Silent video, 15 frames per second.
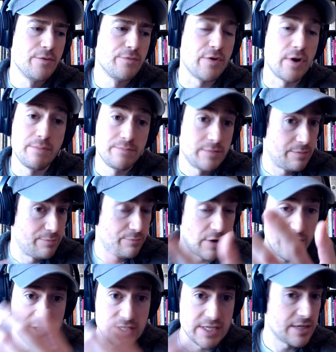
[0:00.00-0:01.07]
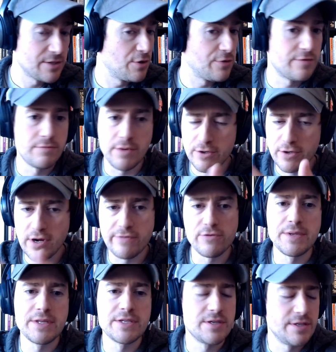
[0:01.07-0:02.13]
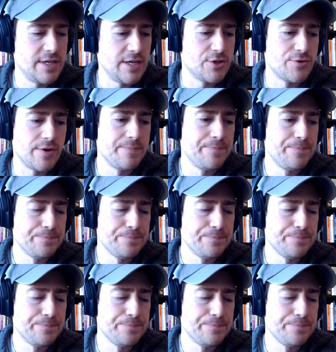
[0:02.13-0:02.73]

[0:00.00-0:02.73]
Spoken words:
from the private sector, from other governments, etc.